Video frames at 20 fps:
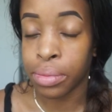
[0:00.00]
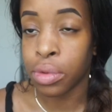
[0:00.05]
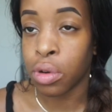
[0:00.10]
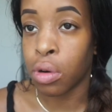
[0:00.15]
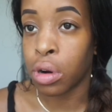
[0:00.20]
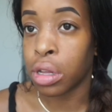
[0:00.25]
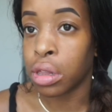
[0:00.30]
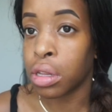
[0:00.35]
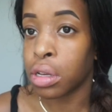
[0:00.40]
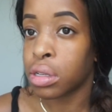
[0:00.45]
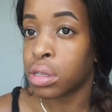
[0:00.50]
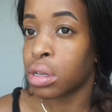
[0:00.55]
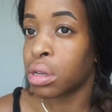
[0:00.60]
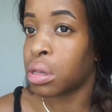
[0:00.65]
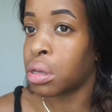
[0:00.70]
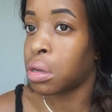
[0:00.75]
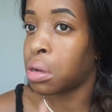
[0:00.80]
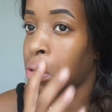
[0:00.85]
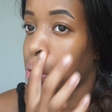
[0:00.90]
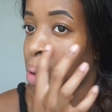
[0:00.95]
or it looks a
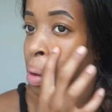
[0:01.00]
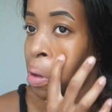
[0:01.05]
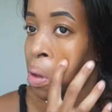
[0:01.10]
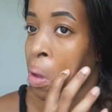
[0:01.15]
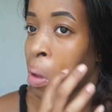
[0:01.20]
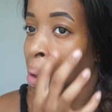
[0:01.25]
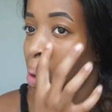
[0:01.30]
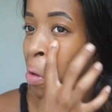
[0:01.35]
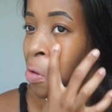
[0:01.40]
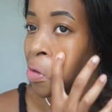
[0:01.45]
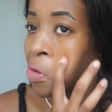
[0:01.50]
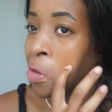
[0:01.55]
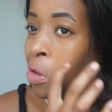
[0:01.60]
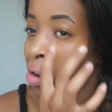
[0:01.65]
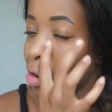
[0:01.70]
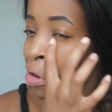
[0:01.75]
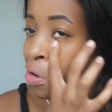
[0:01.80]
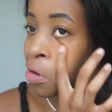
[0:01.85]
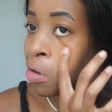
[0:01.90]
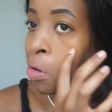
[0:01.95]
little
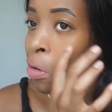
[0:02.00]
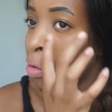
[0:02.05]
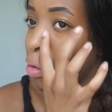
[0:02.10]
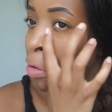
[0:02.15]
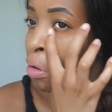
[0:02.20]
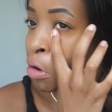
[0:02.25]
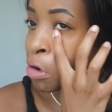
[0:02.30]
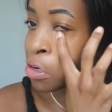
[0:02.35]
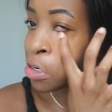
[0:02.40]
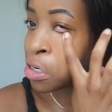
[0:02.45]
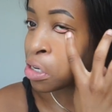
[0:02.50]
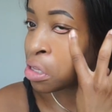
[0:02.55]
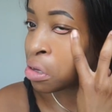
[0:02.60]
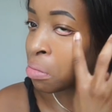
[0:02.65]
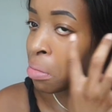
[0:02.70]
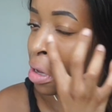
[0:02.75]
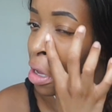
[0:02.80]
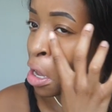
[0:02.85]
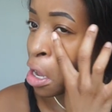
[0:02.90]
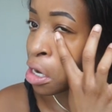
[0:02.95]
darker or orangey
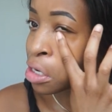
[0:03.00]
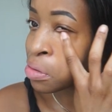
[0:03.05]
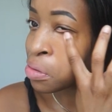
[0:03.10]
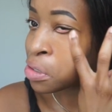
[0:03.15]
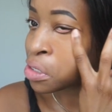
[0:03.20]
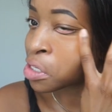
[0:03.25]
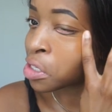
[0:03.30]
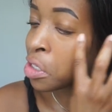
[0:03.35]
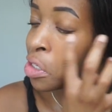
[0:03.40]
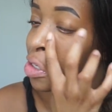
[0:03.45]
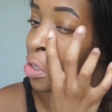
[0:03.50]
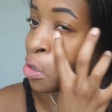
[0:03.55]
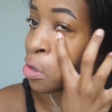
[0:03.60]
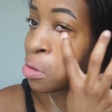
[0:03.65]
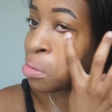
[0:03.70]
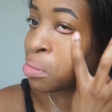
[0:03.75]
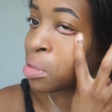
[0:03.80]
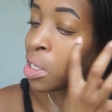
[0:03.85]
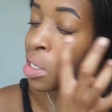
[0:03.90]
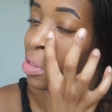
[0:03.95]
than my actual skin
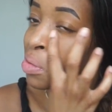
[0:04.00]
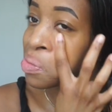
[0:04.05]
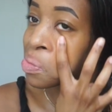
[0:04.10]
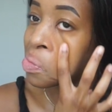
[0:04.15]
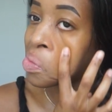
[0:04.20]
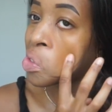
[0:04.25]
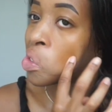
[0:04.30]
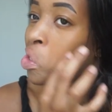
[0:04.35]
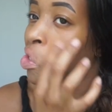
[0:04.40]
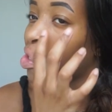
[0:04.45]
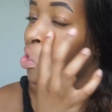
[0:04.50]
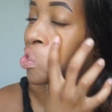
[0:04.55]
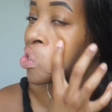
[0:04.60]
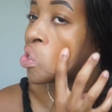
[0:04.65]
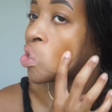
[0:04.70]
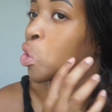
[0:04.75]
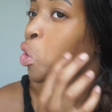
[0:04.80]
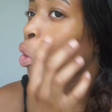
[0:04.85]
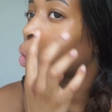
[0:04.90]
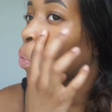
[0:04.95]
tone, but
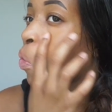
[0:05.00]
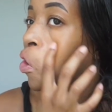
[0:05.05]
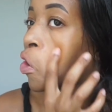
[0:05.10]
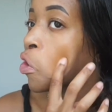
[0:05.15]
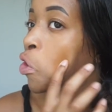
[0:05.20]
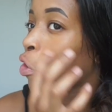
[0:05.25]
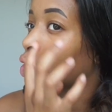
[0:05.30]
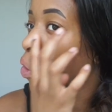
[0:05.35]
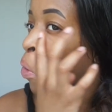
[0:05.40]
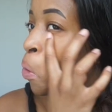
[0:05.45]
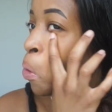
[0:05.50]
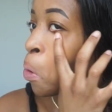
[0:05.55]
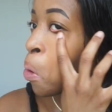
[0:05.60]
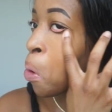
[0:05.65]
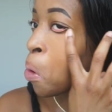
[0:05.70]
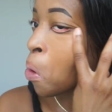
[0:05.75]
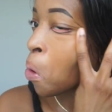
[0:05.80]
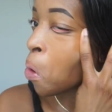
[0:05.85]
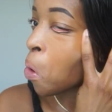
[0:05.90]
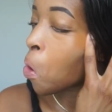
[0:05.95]
just keep watching.
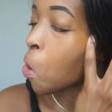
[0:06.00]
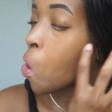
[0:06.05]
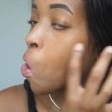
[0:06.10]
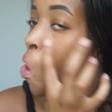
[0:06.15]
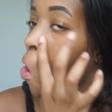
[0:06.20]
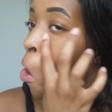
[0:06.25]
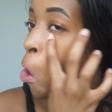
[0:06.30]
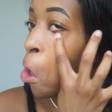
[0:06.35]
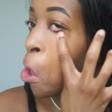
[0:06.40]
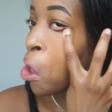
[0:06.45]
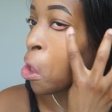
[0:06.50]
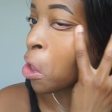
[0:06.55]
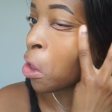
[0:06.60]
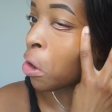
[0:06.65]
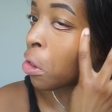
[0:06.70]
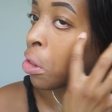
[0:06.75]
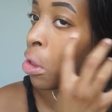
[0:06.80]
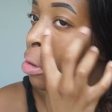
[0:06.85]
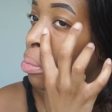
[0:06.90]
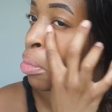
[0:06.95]

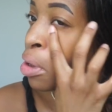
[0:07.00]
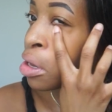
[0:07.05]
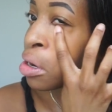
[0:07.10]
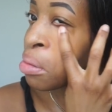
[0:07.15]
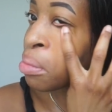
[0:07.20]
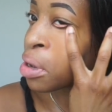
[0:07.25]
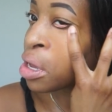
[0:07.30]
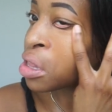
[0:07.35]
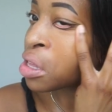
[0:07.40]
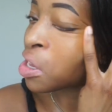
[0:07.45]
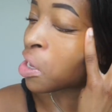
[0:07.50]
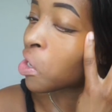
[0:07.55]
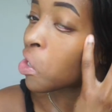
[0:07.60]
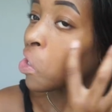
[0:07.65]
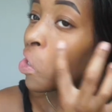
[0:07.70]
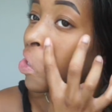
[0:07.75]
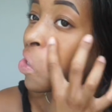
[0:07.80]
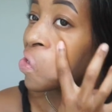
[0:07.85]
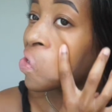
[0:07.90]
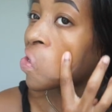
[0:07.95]
It'll look better by the end
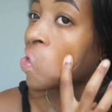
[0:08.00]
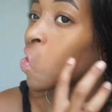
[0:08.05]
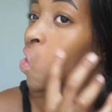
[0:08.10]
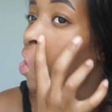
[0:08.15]
of this.